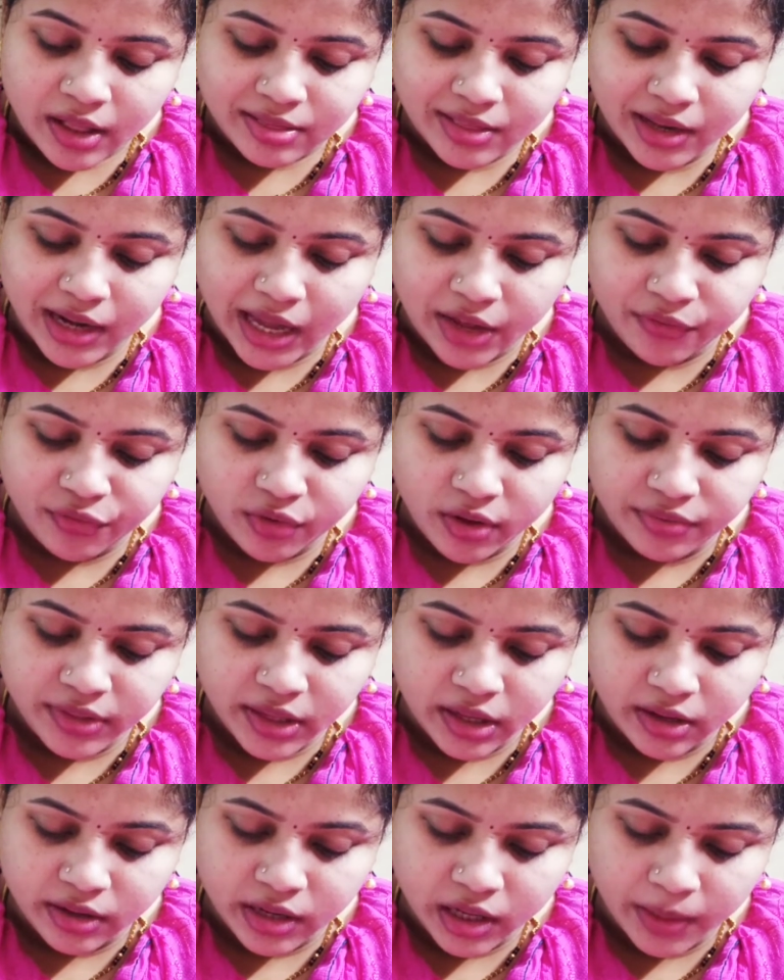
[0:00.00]
the life of the
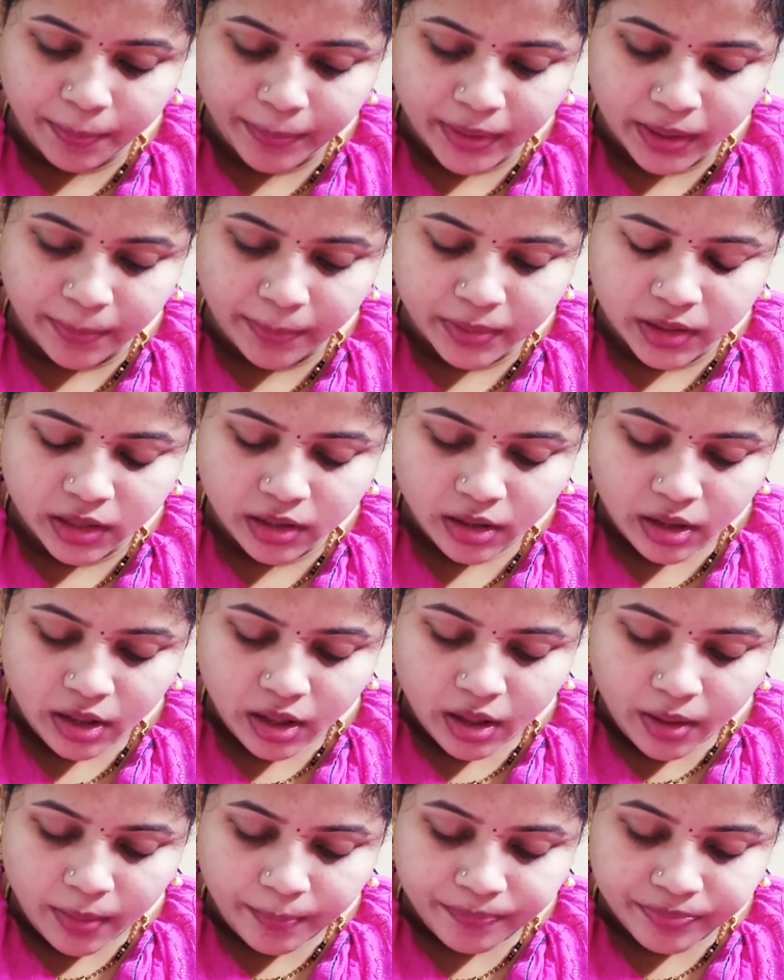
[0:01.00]
early people,
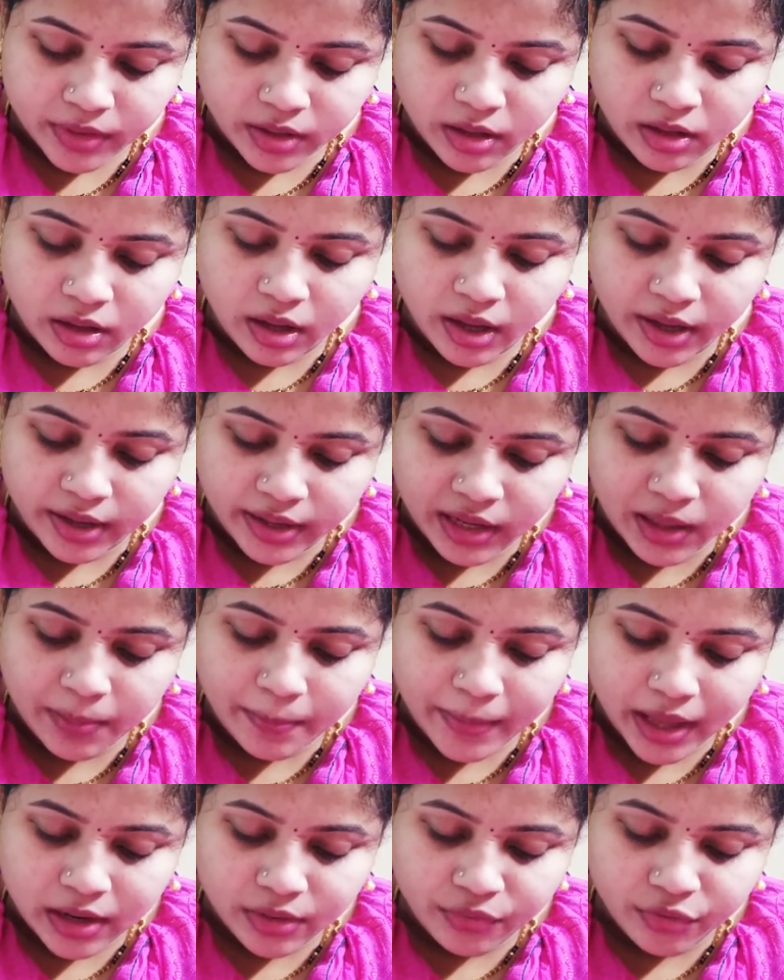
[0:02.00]
early
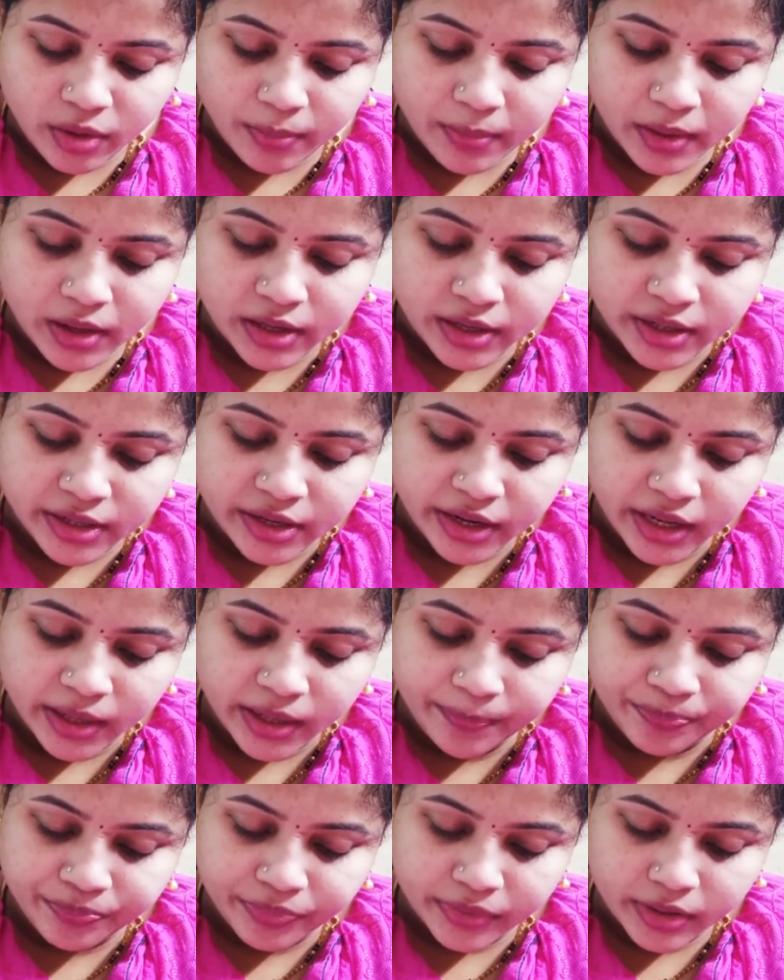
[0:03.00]
man from
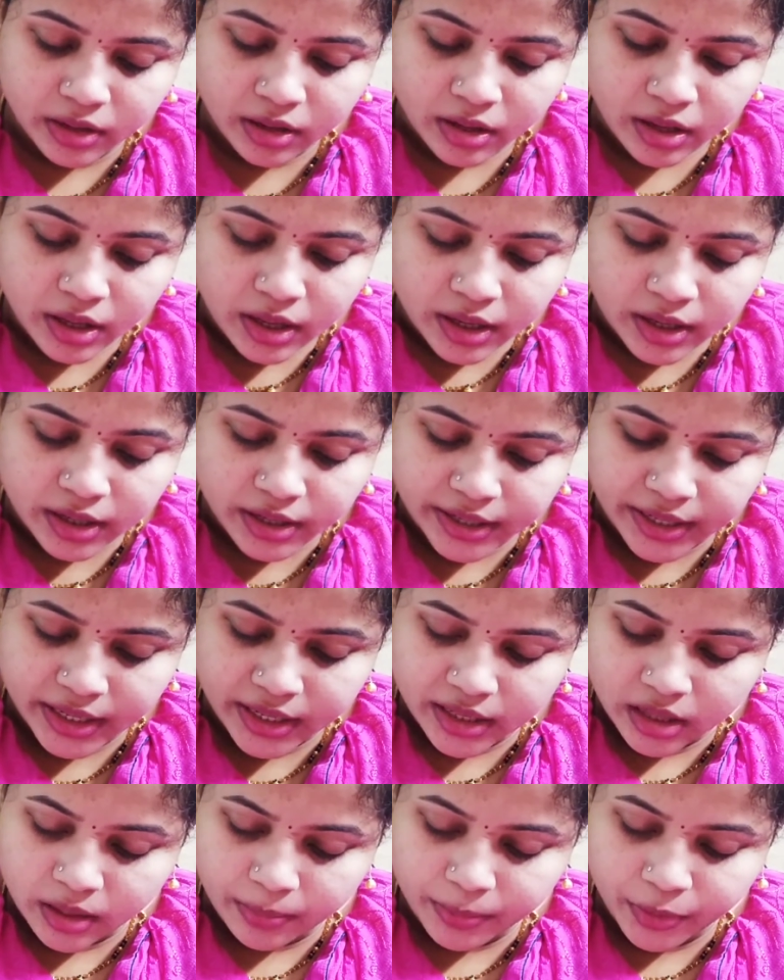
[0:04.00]
herding
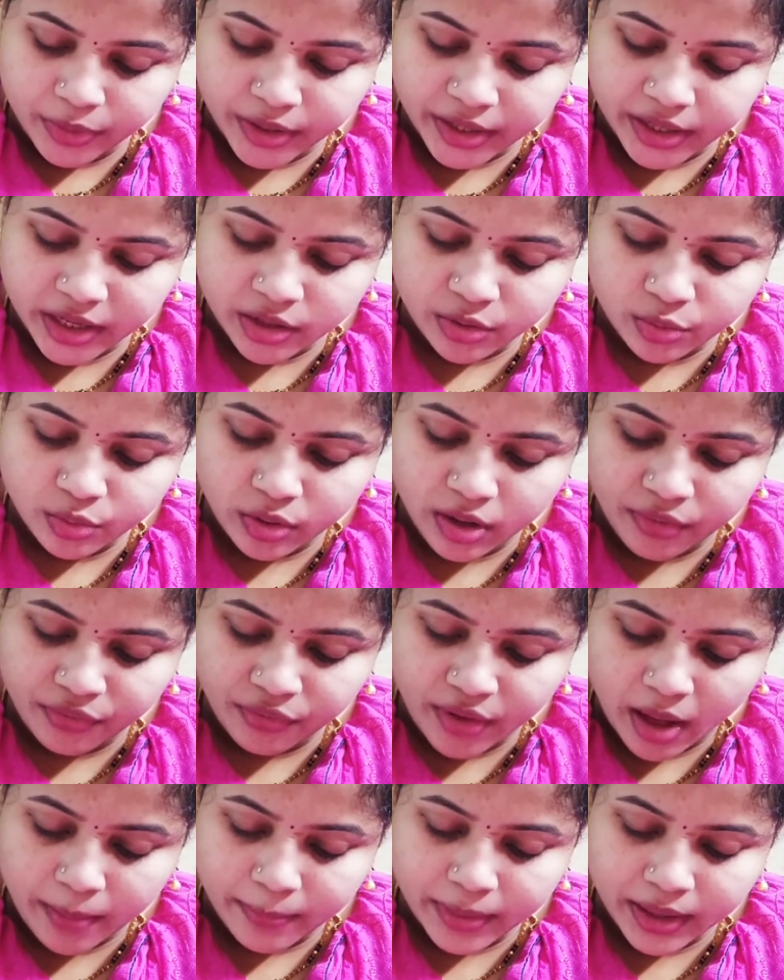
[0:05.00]
community to a
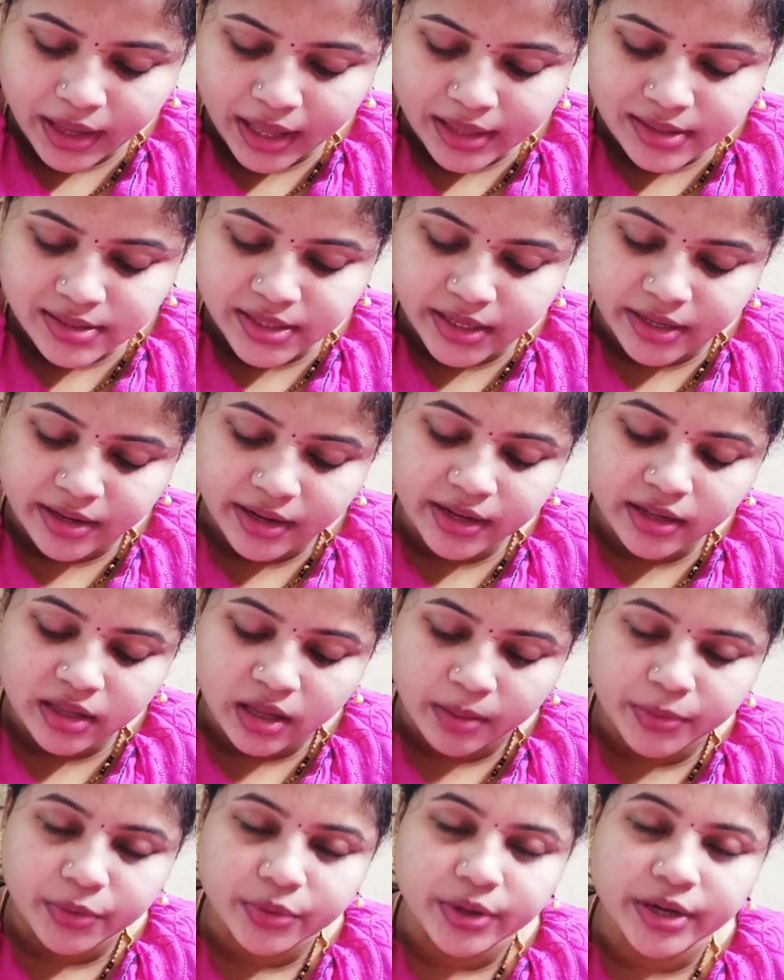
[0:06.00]
farming and settling
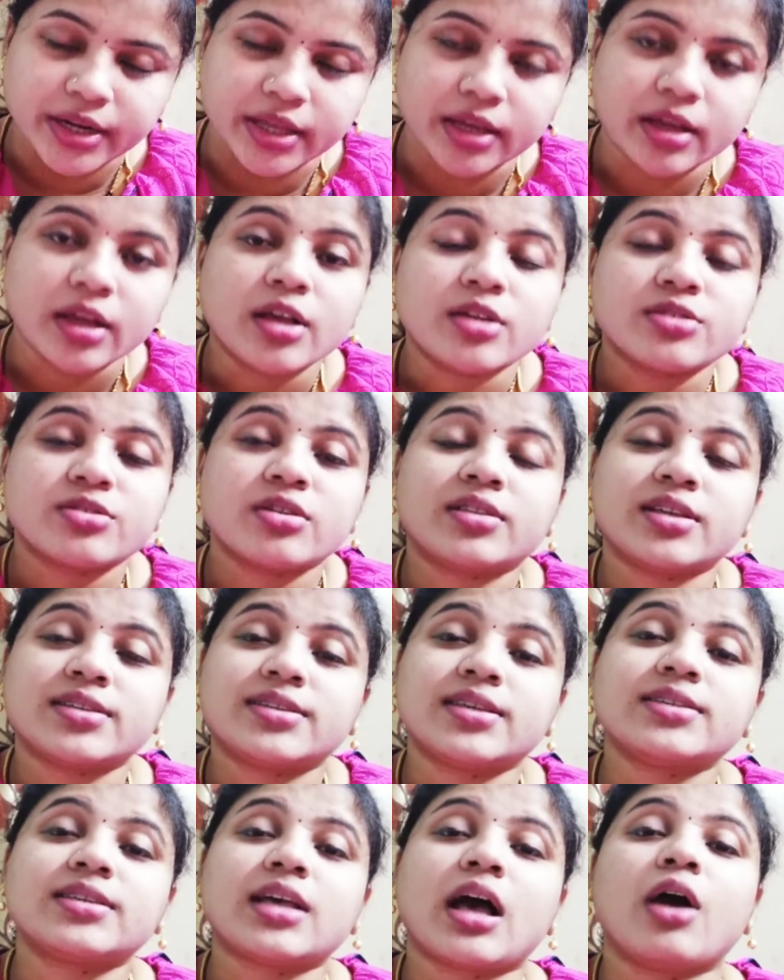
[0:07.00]
community. So this
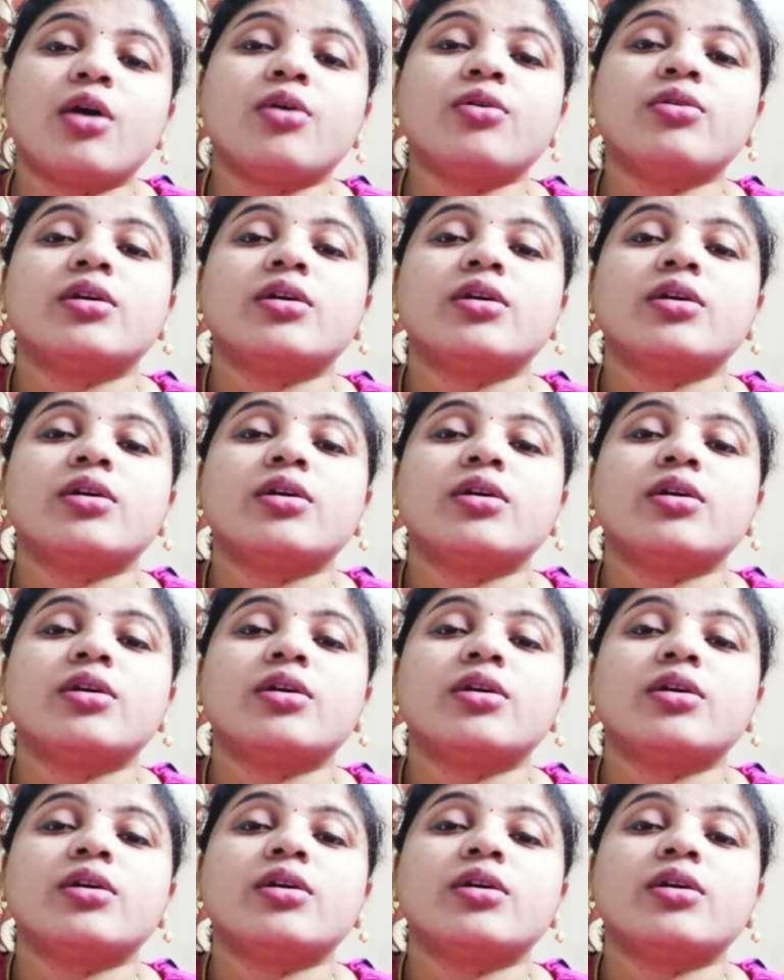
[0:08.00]
is how